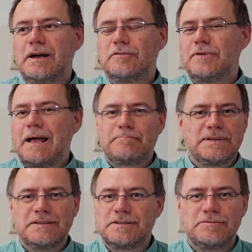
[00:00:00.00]
wrapped
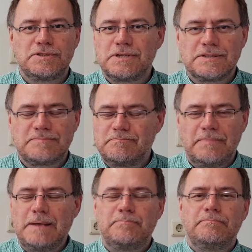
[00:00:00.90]
into just
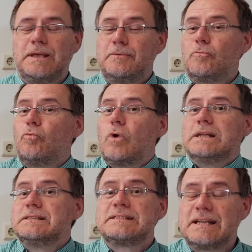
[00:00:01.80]
maybe
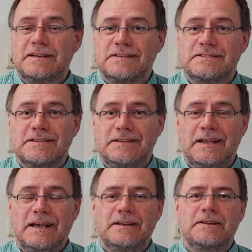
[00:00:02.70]
one sentence in the
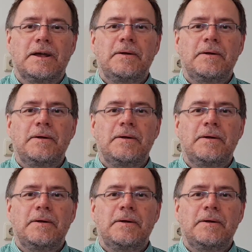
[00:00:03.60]
end,